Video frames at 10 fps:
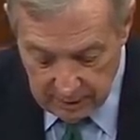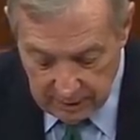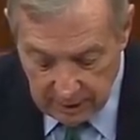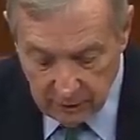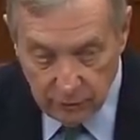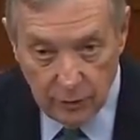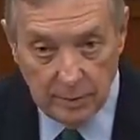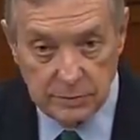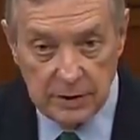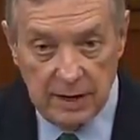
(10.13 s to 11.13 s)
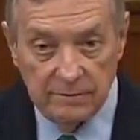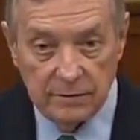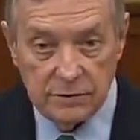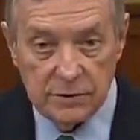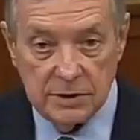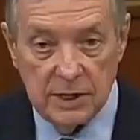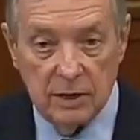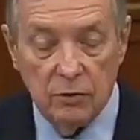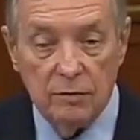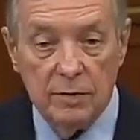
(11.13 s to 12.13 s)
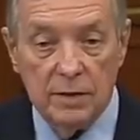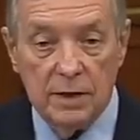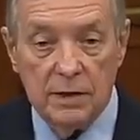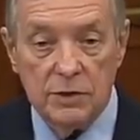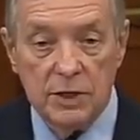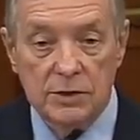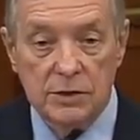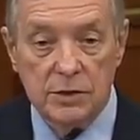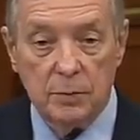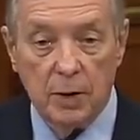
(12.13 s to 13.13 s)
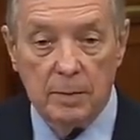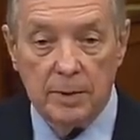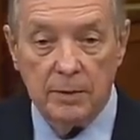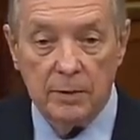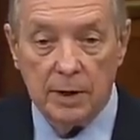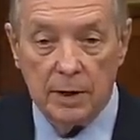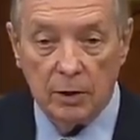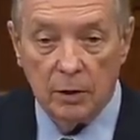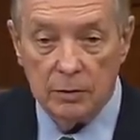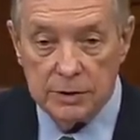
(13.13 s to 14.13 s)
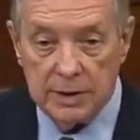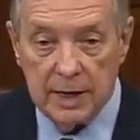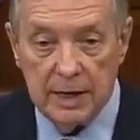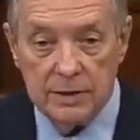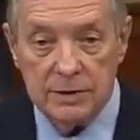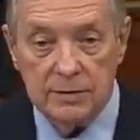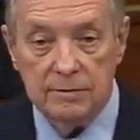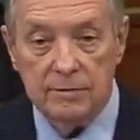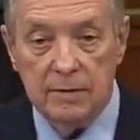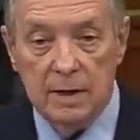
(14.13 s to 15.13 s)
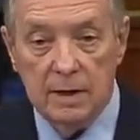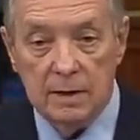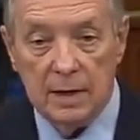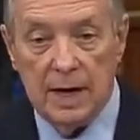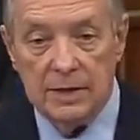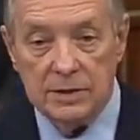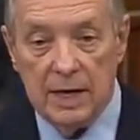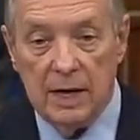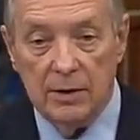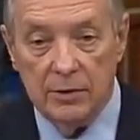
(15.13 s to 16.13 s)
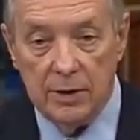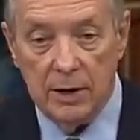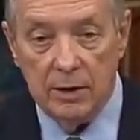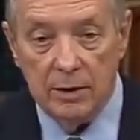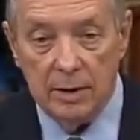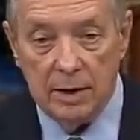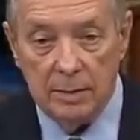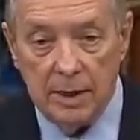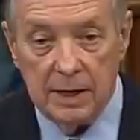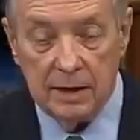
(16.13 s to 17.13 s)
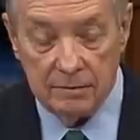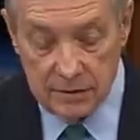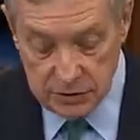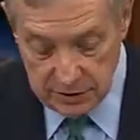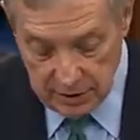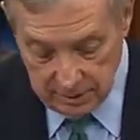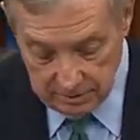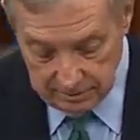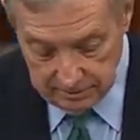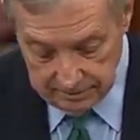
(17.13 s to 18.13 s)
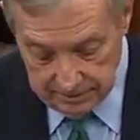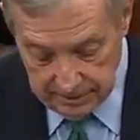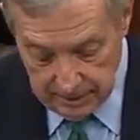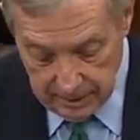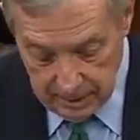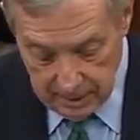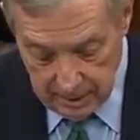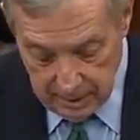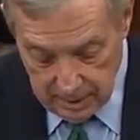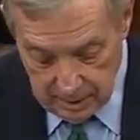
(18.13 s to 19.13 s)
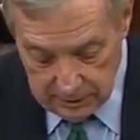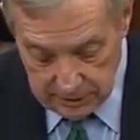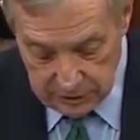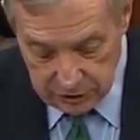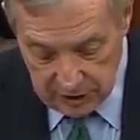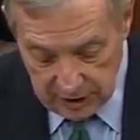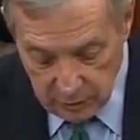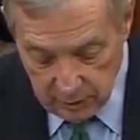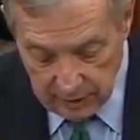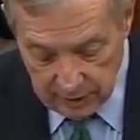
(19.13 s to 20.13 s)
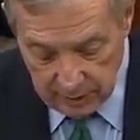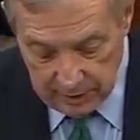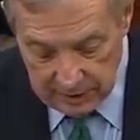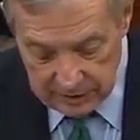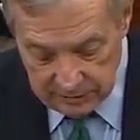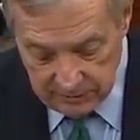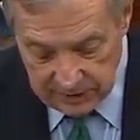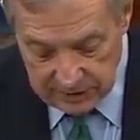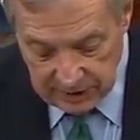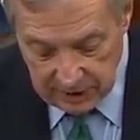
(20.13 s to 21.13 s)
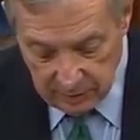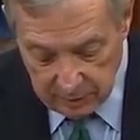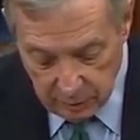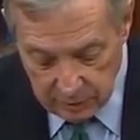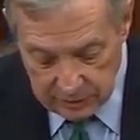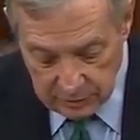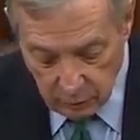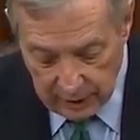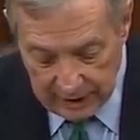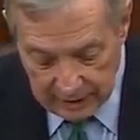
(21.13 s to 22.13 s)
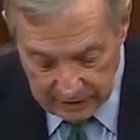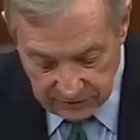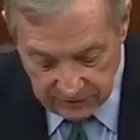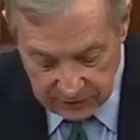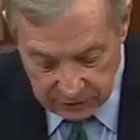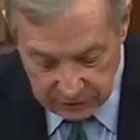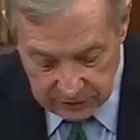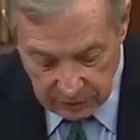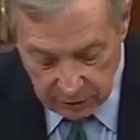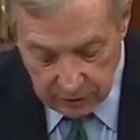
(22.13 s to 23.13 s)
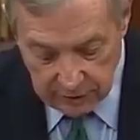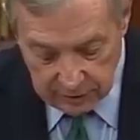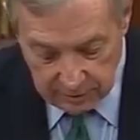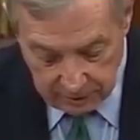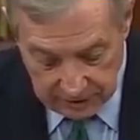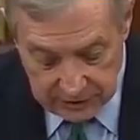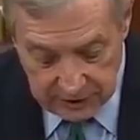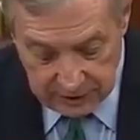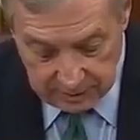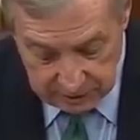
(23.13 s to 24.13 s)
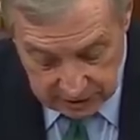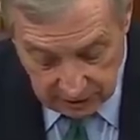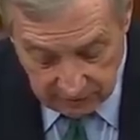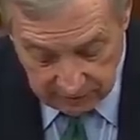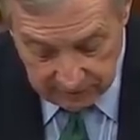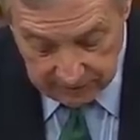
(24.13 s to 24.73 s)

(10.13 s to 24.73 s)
Donald Trump's efforts to take over the Justice Department during the closing days of the last calendar year and the beginning of this year. Since January, the committee has investigated reports that White House officials, including the president himself,